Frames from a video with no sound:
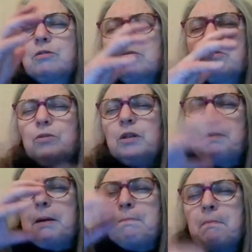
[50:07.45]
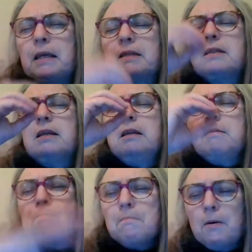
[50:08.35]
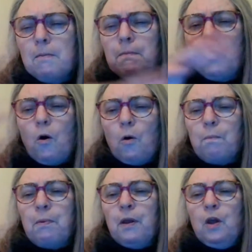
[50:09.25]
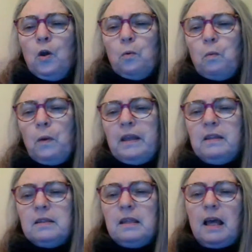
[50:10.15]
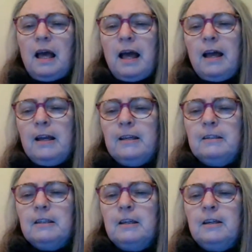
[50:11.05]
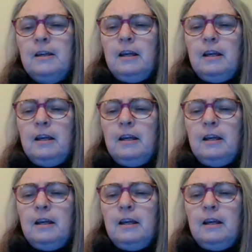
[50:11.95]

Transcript: talking about mixing your mum up with either